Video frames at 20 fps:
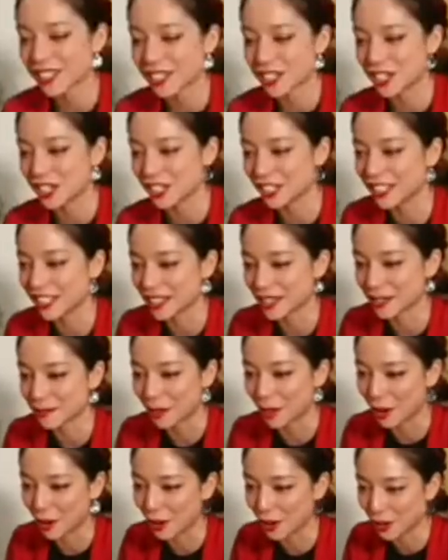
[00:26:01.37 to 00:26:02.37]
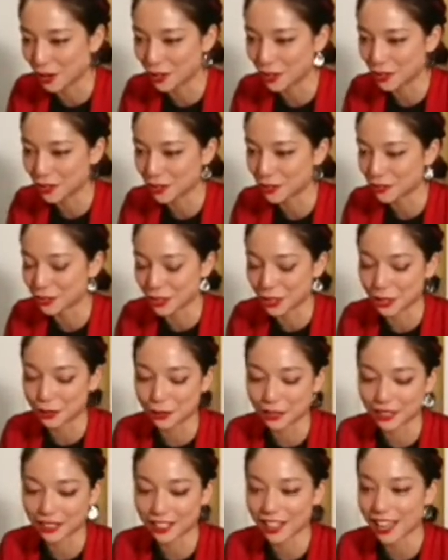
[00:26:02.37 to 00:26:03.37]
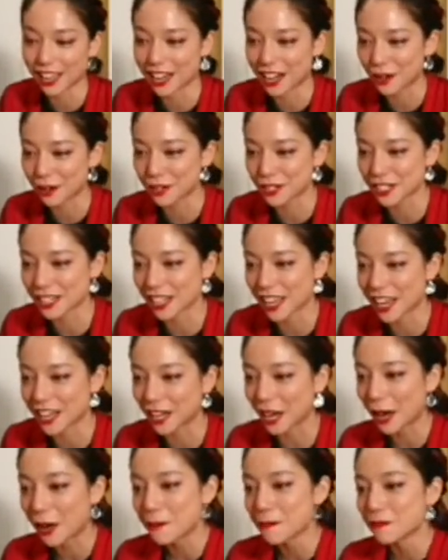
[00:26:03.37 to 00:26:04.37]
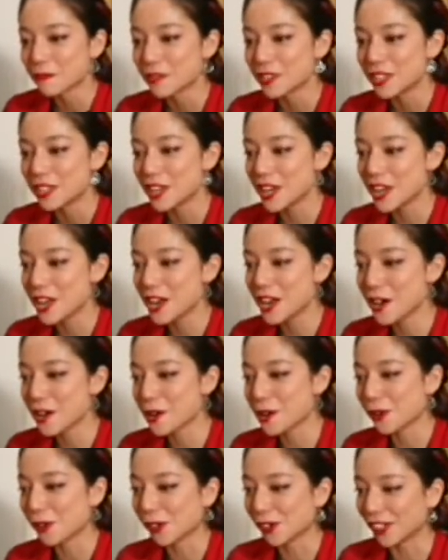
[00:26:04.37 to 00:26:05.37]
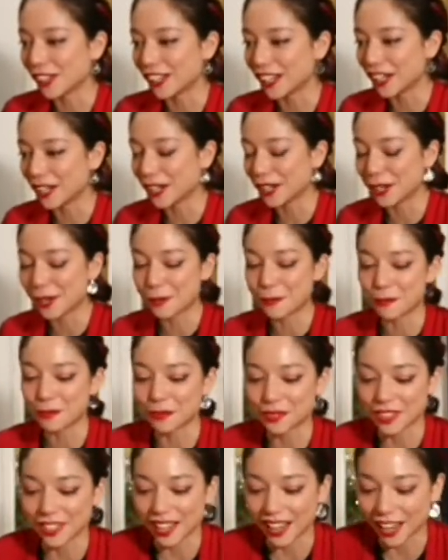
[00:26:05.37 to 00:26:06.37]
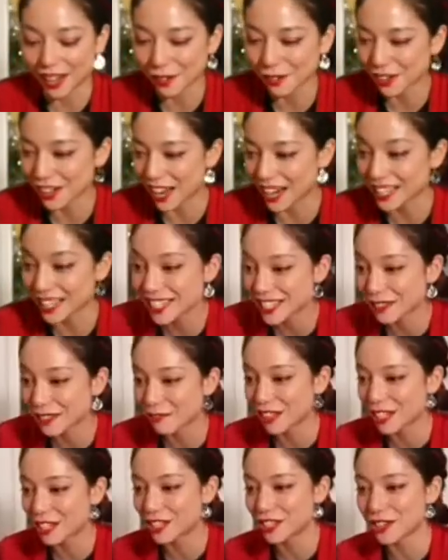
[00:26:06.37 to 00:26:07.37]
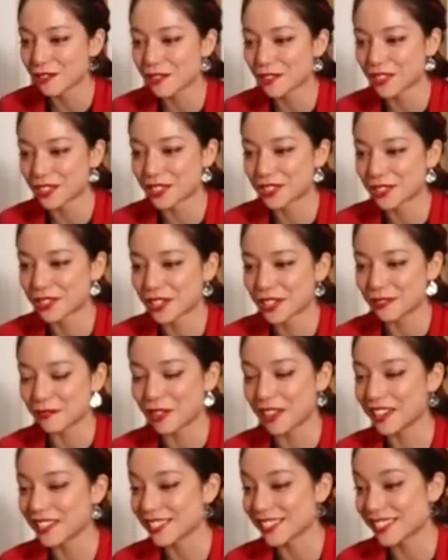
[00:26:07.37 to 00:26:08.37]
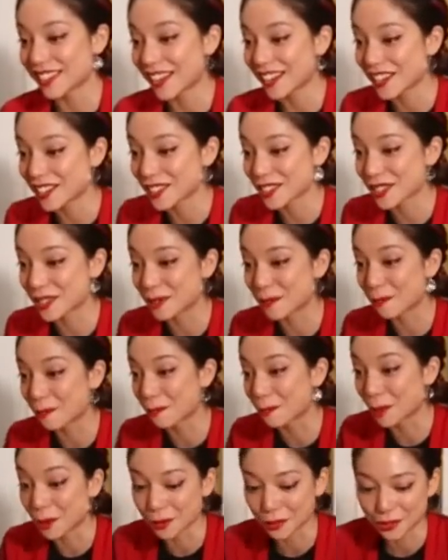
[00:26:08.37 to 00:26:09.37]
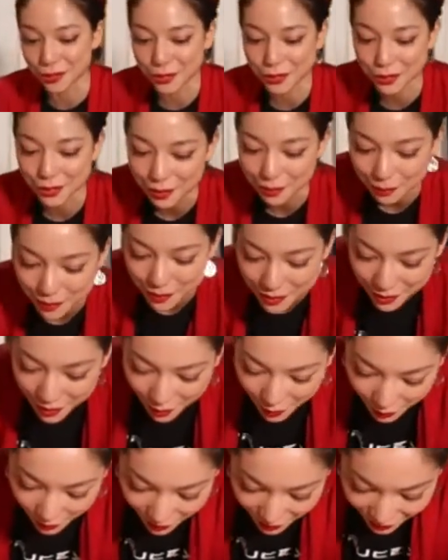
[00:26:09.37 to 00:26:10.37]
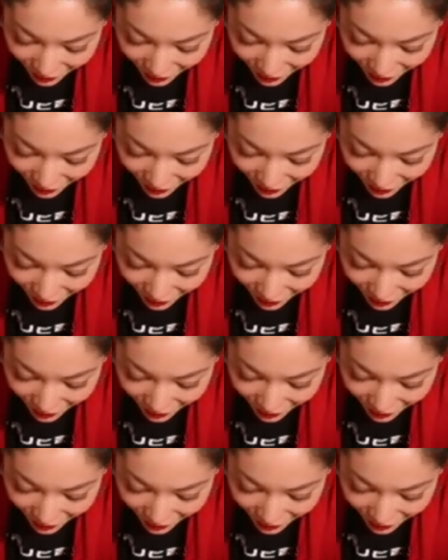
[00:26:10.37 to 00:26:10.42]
so that she could get them out really quickly. And I was like, no, I need something to do on the stream. And instead I just broke the stream. So,